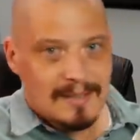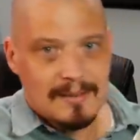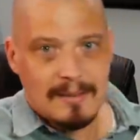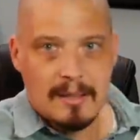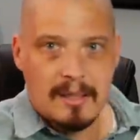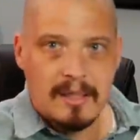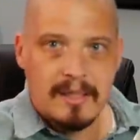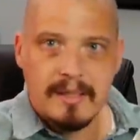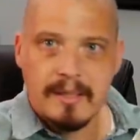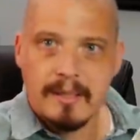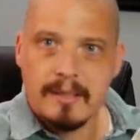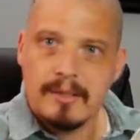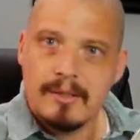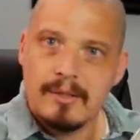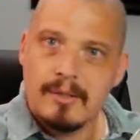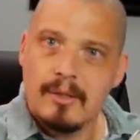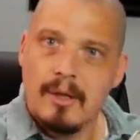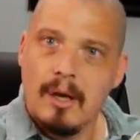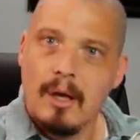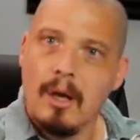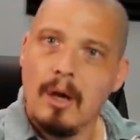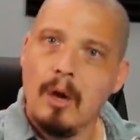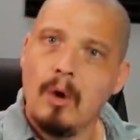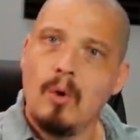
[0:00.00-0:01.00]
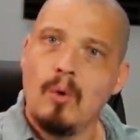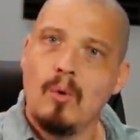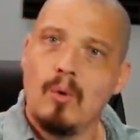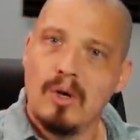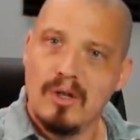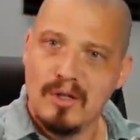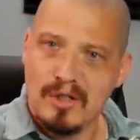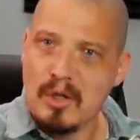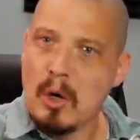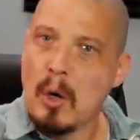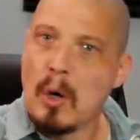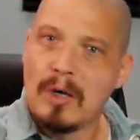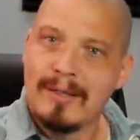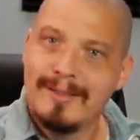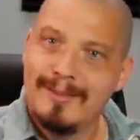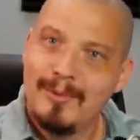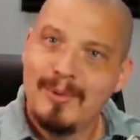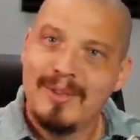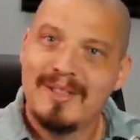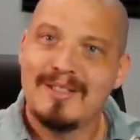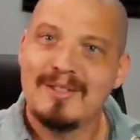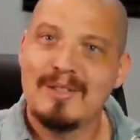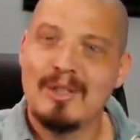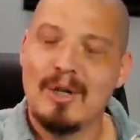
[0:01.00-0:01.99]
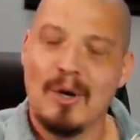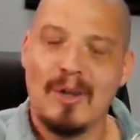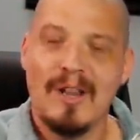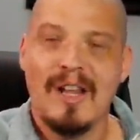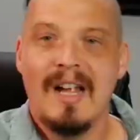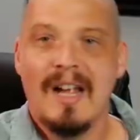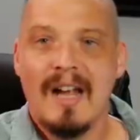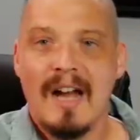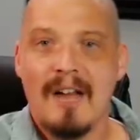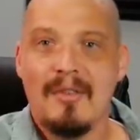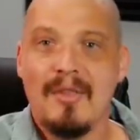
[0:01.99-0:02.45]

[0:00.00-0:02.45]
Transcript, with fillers: Linux was hard to install.